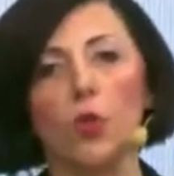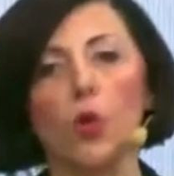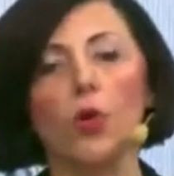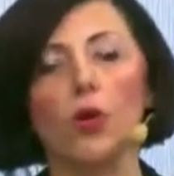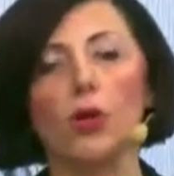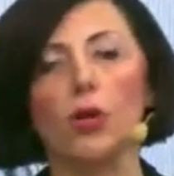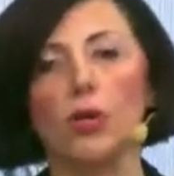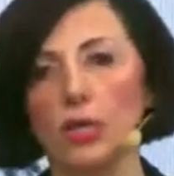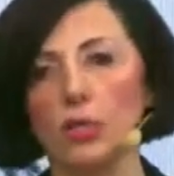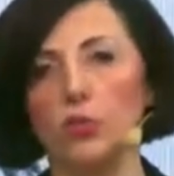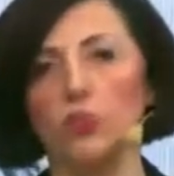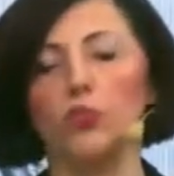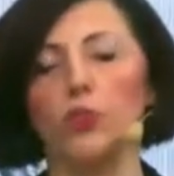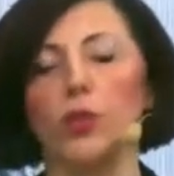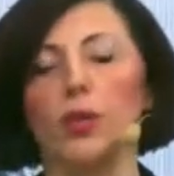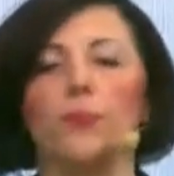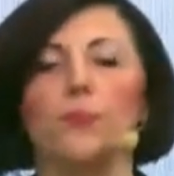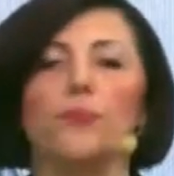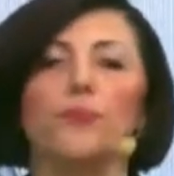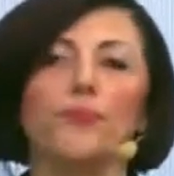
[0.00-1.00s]
country.
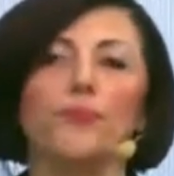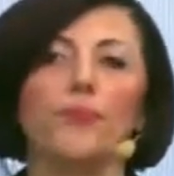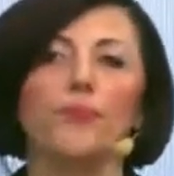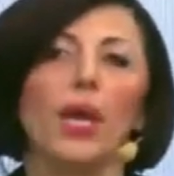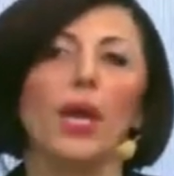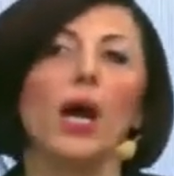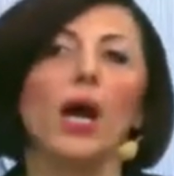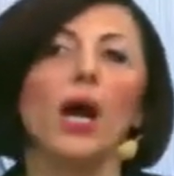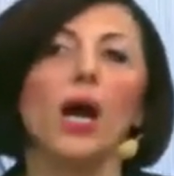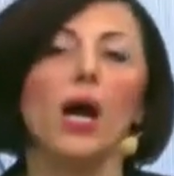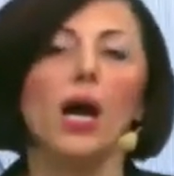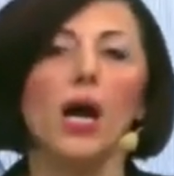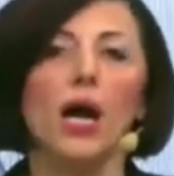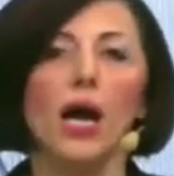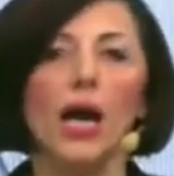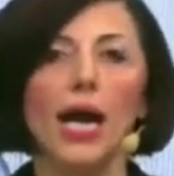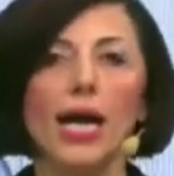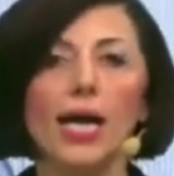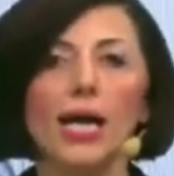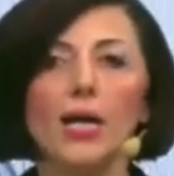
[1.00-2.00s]

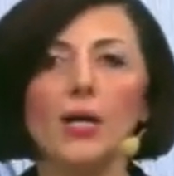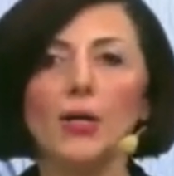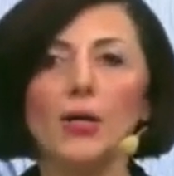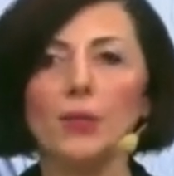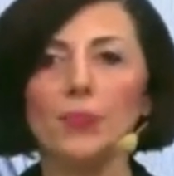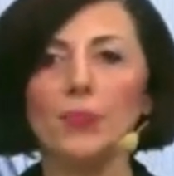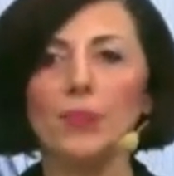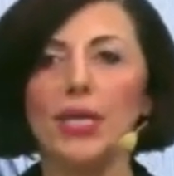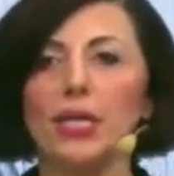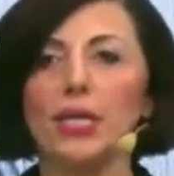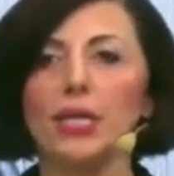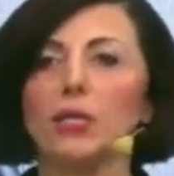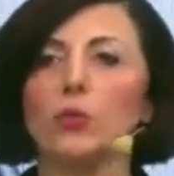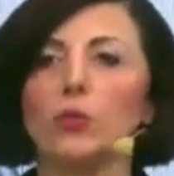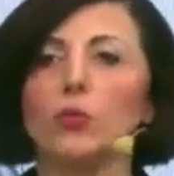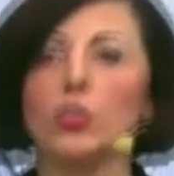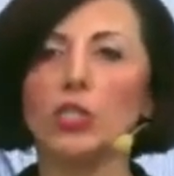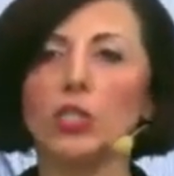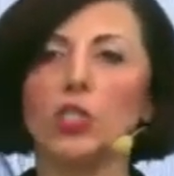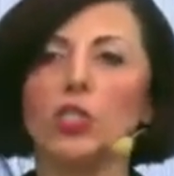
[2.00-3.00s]
Um, any other
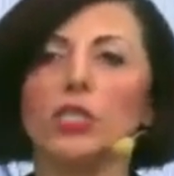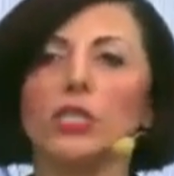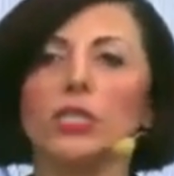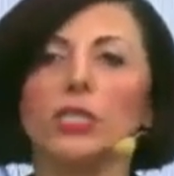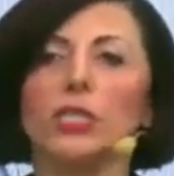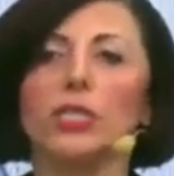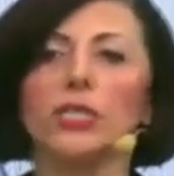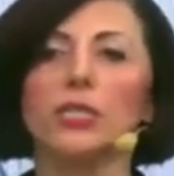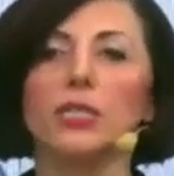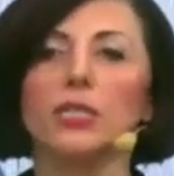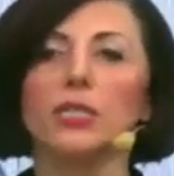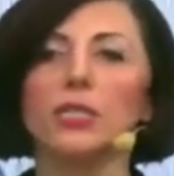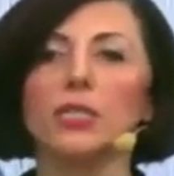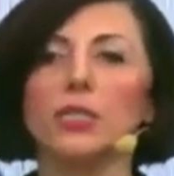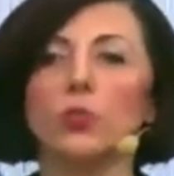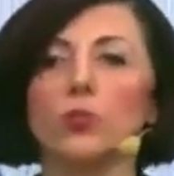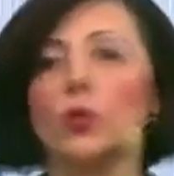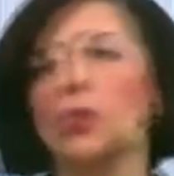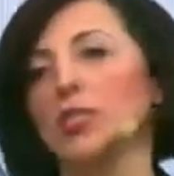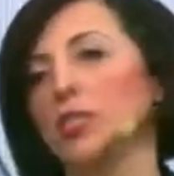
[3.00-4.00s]
questions?
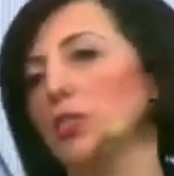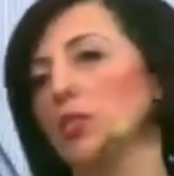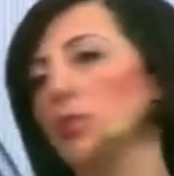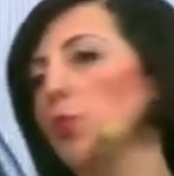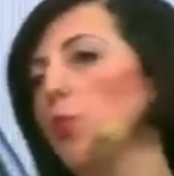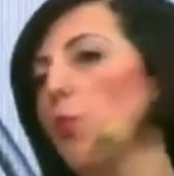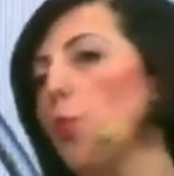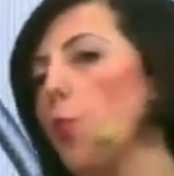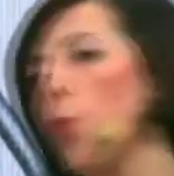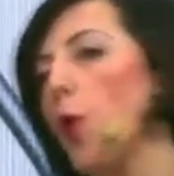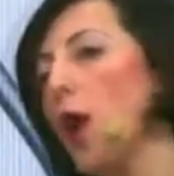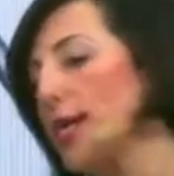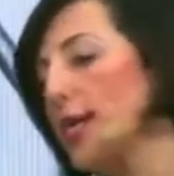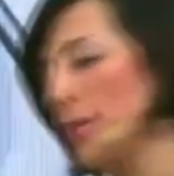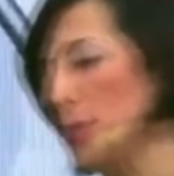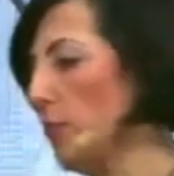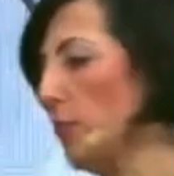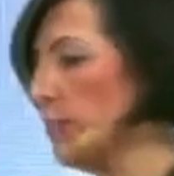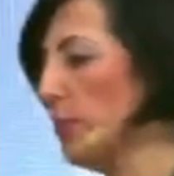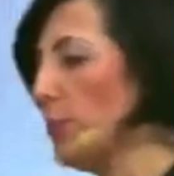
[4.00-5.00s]
What's the weight of
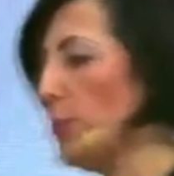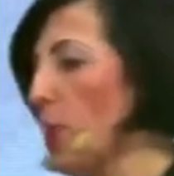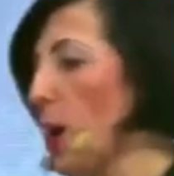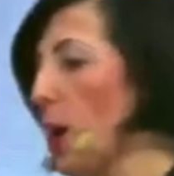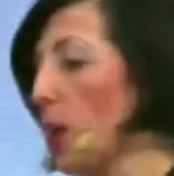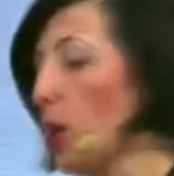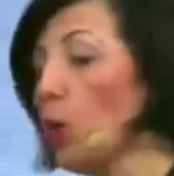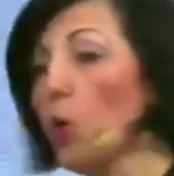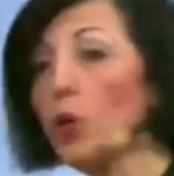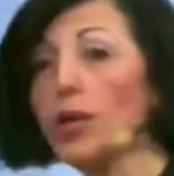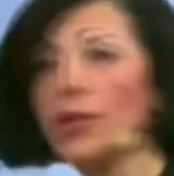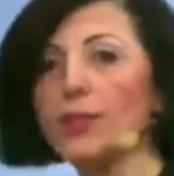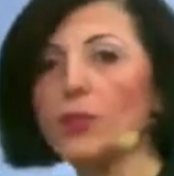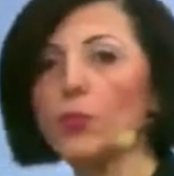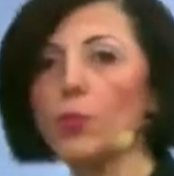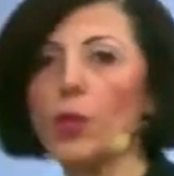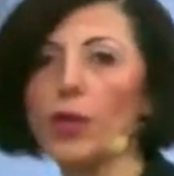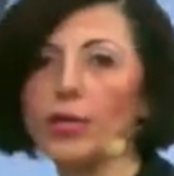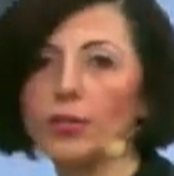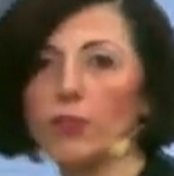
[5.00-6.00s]
the product? Okay, the
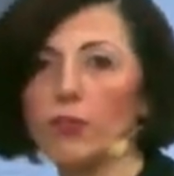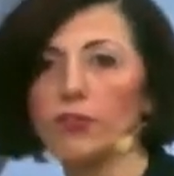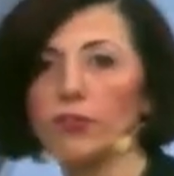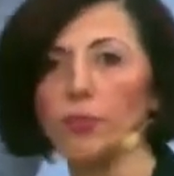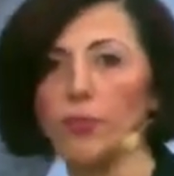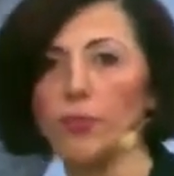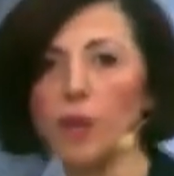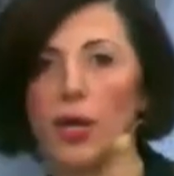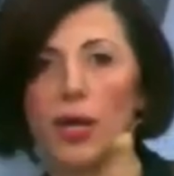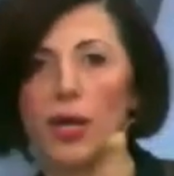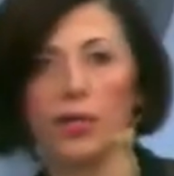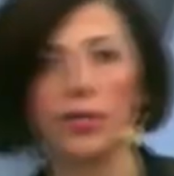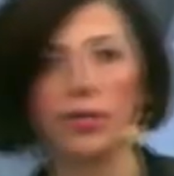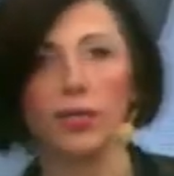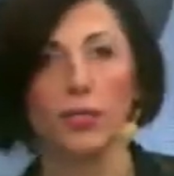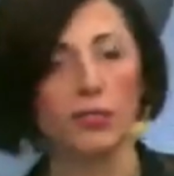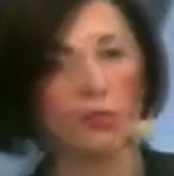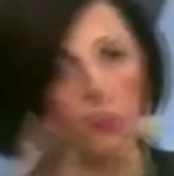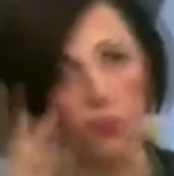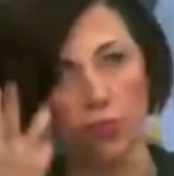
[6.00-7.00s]
weight of the product is three